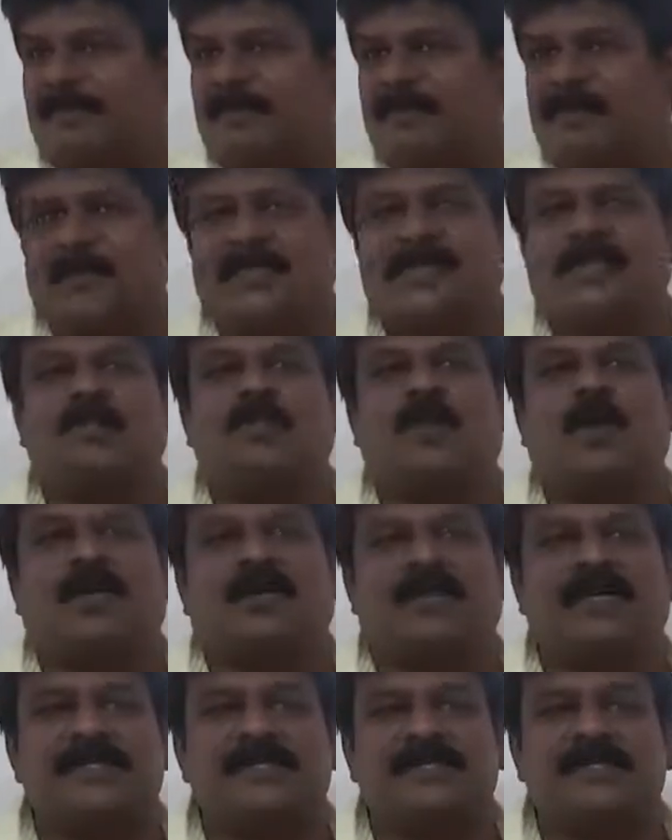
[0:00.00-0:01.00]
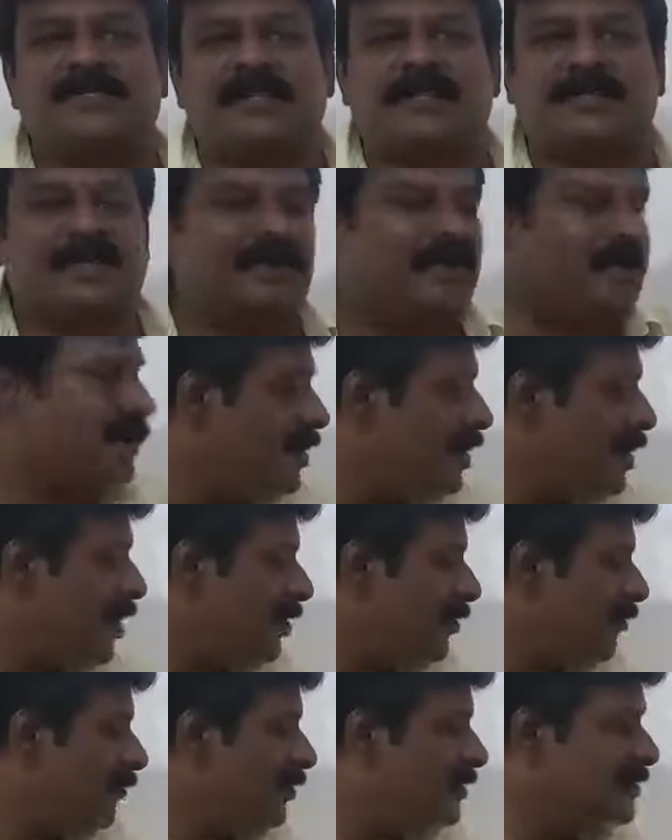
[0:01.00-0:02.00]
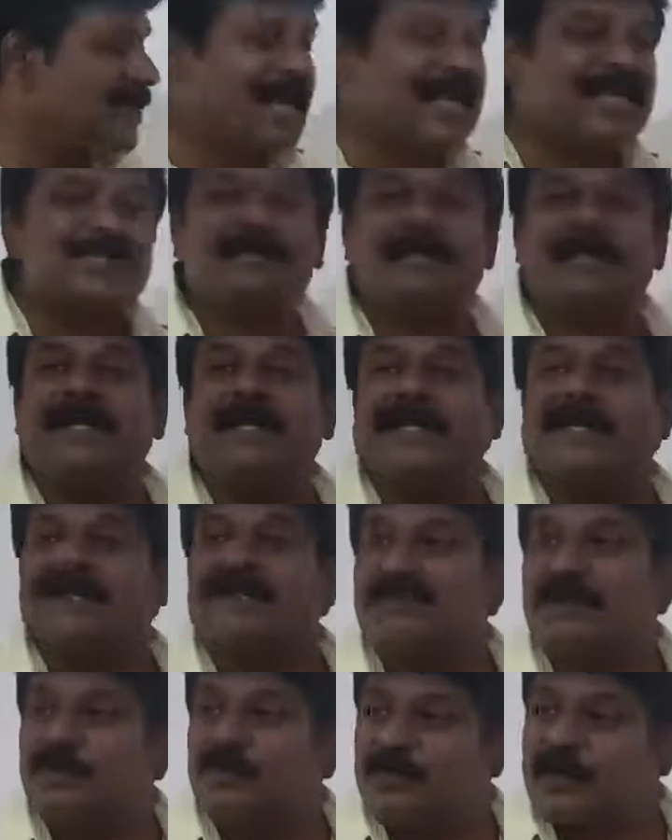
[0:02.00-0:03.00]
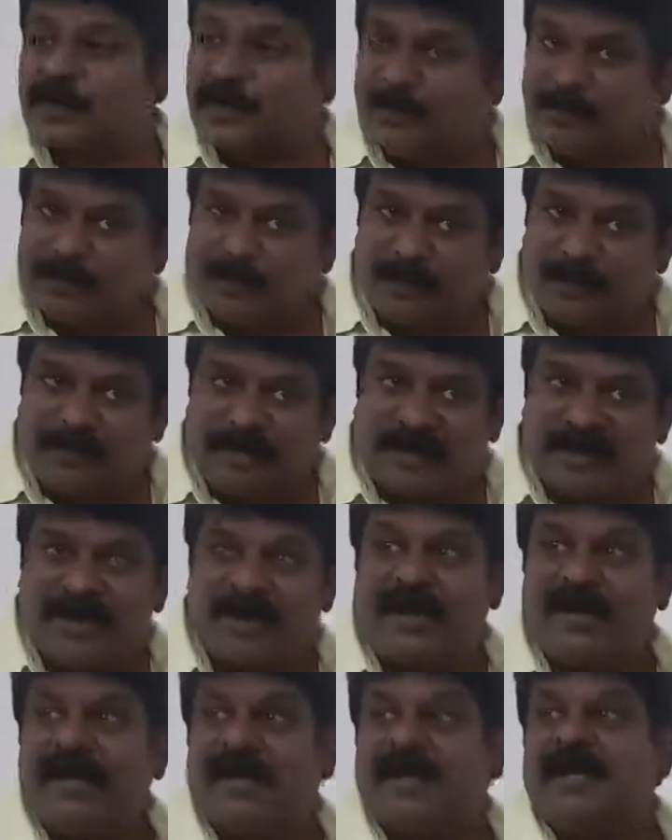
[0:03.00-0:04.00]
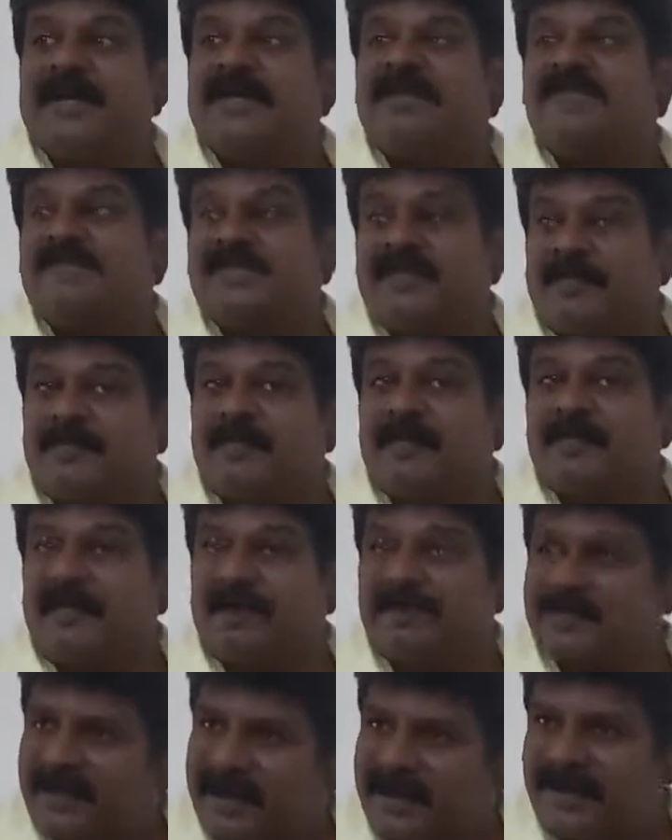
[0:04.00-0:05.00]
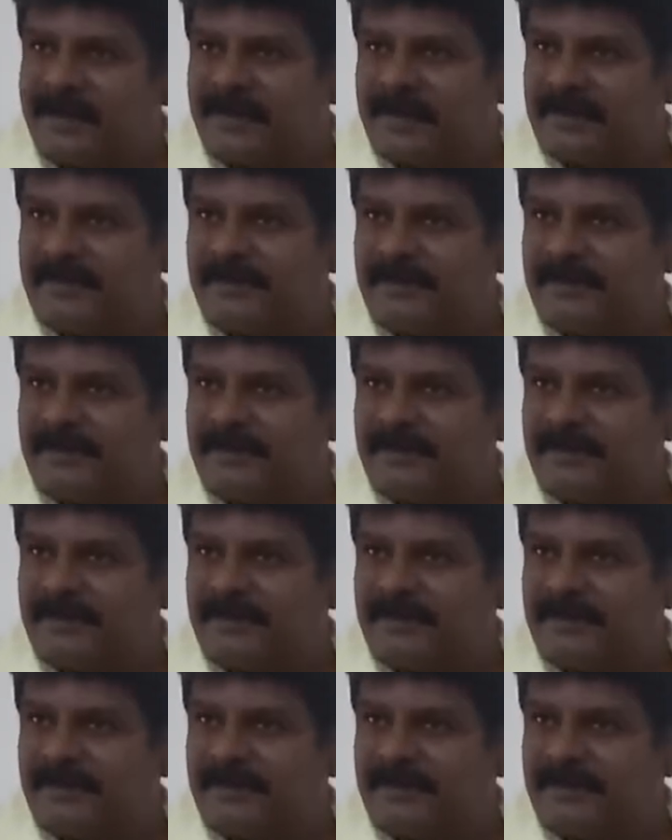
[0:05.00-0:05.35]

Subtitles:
This is what the instruction which has been given to the computer in step number 3.